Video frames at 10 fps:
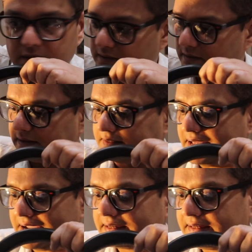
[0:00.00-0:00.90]
the
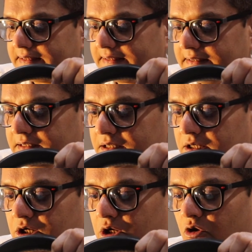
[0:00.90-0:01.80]
DAC
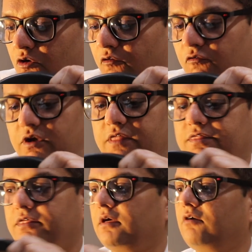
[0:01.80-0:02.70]

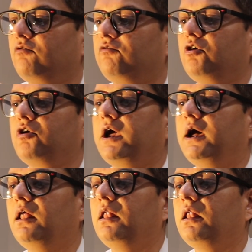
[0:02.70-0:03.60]
with
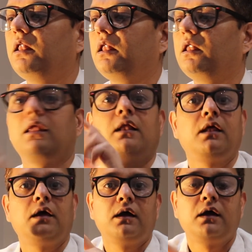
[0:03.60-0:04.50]
Focal
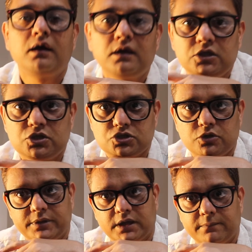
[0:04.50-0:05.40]

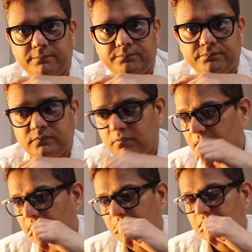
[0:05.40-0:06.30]
Utopia.
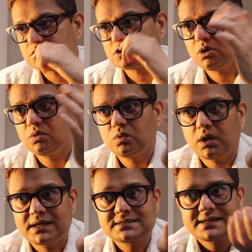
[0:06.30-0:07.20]
So
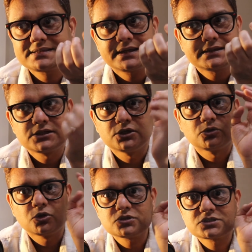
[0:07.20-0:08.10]
as I said to you,
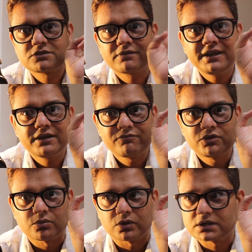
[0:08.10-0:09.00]
those 3
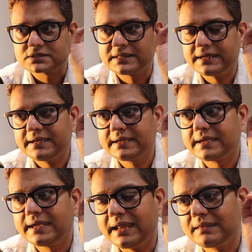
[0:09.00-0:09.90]
reviewers, they
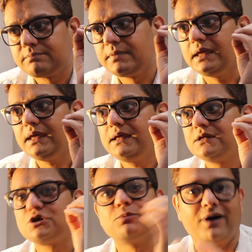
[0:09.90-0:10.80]
get me
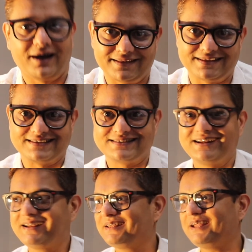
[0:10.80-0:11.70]
to buy this.
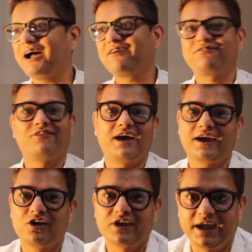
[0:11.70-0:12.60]
Then I feel like,
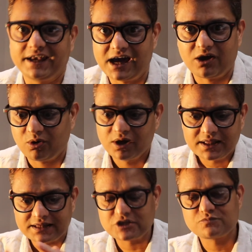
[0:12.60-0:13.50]
okay, now
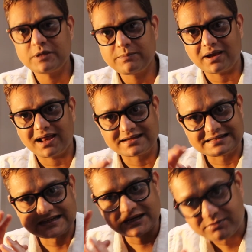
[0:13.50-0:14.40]
these people are
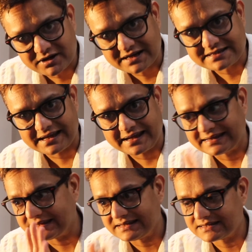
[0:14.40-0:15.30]
deliberately
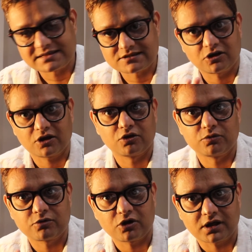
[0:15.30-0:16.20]
saying this is not a good
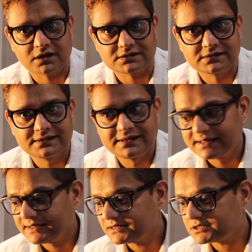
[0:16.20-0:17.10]
product,
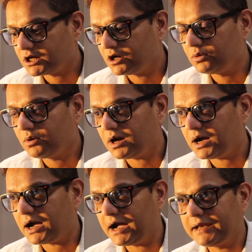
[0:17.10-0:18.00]
so
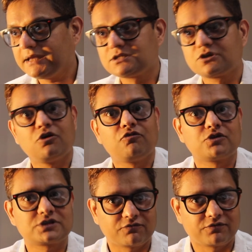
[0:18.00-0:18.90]
I need to go for
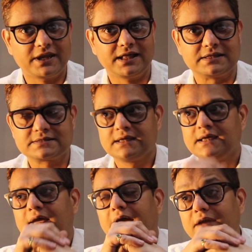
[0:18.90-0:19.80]
something else.
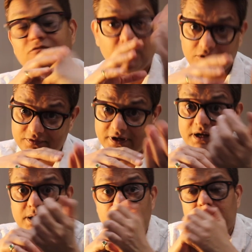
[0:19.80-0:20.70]
And one of the
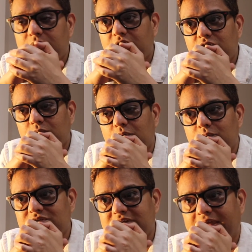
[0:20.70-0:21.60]
reviewers
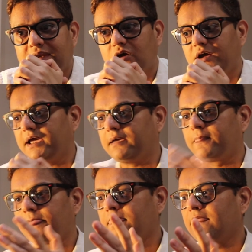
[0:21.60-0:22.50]
was saying, okay,
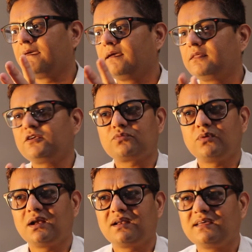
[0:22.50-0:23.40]
This
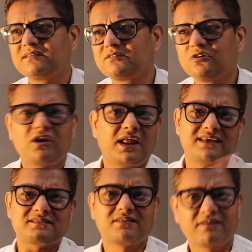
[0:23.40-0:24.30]
one is not
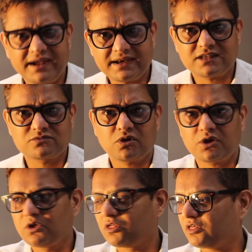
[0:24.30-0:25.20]
as great as what
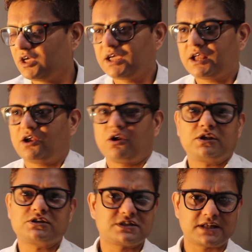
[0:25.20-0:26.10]
you think, you know,
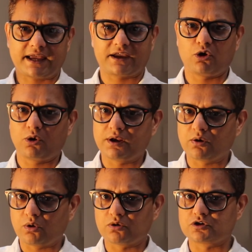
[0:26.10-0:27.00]
it's just like going
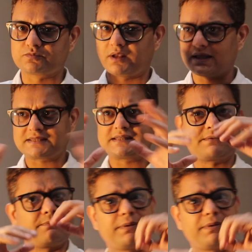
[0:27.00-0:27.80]
all those ballistic,